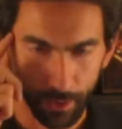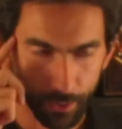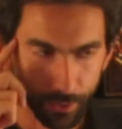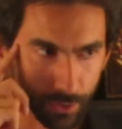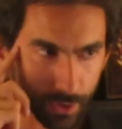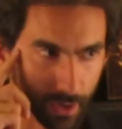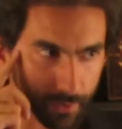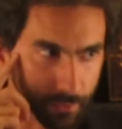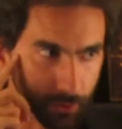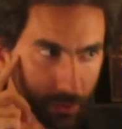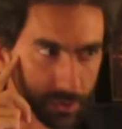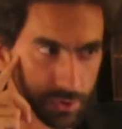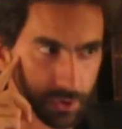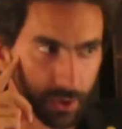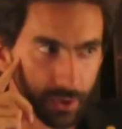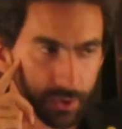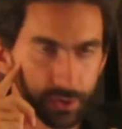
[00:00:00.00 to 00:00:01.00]
you have those
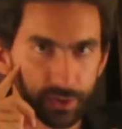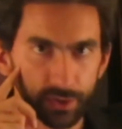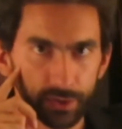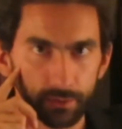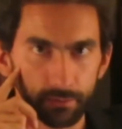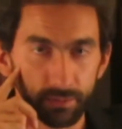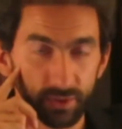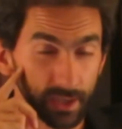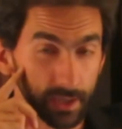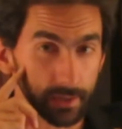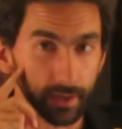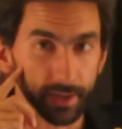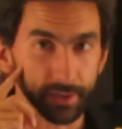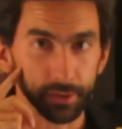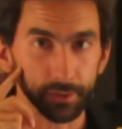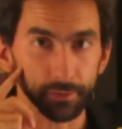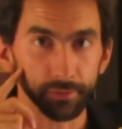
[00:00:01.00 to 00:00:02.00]
laws, say in
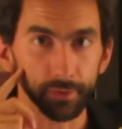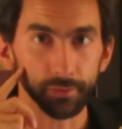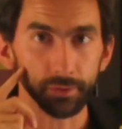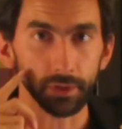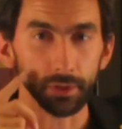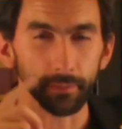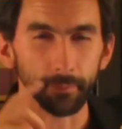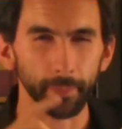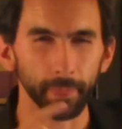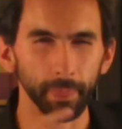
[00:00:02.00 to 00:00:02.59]
1950,